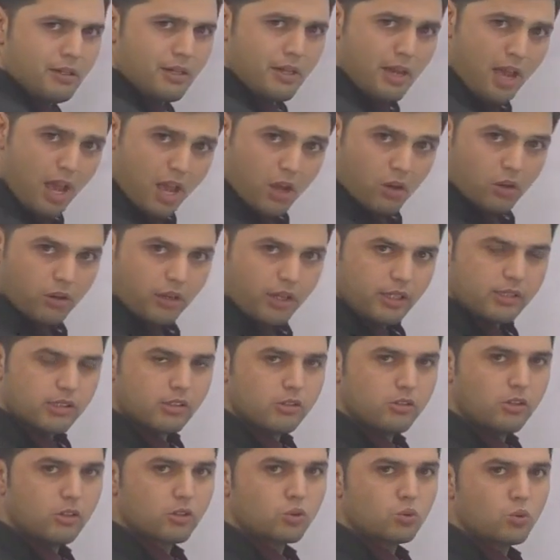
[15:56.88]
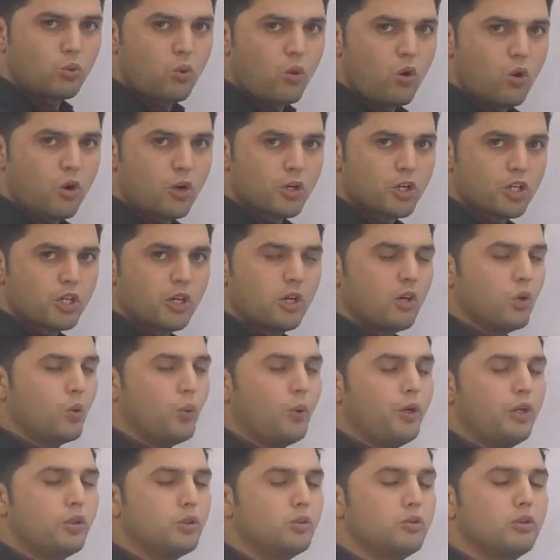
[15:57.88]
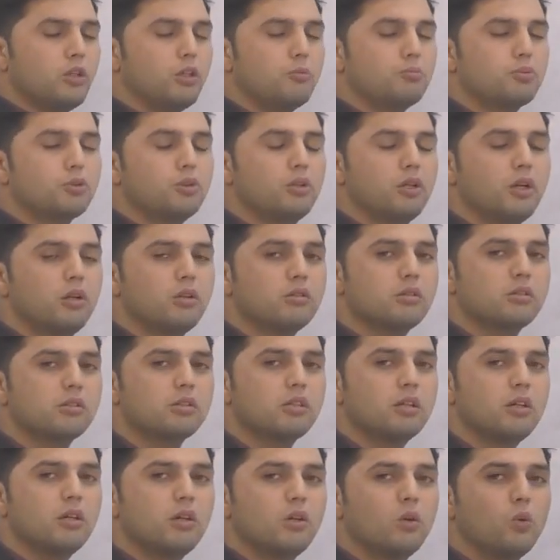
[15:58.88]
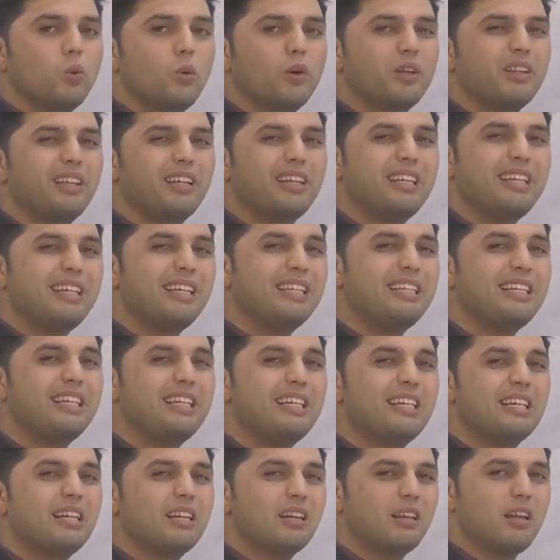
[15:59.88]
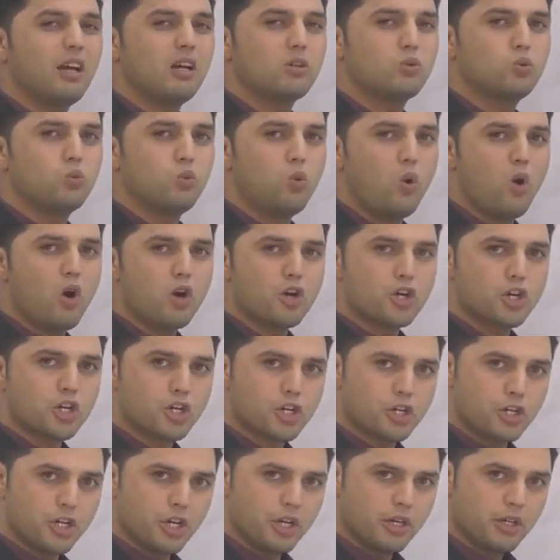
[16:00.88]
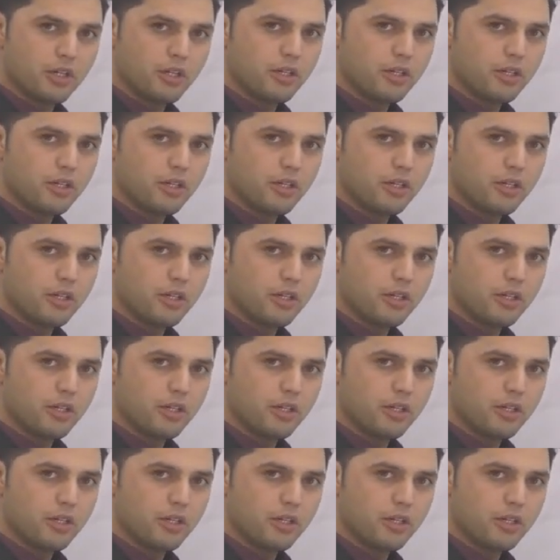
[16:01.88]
No, it's not wash. We do not pronounce with the ed like washed.